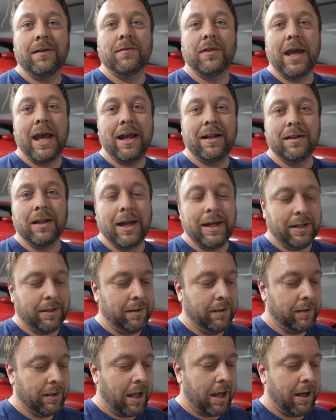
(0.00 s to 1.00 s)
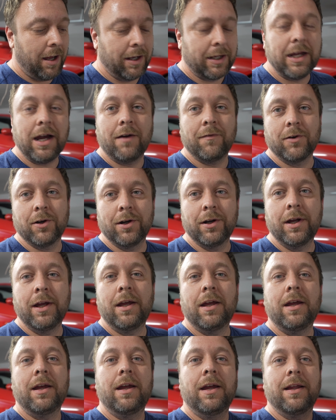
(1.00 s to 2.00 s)
of the headlight cover.
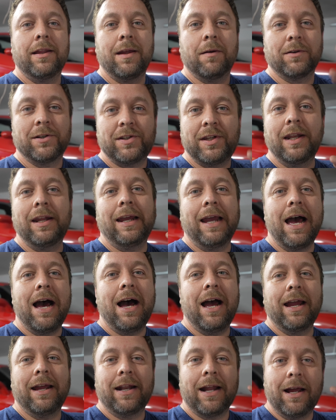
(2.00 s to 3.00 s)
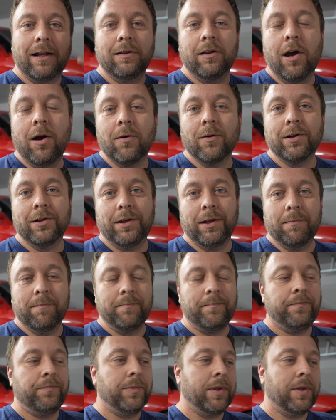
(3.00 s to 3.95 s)
They were sitting high, and I lowered them.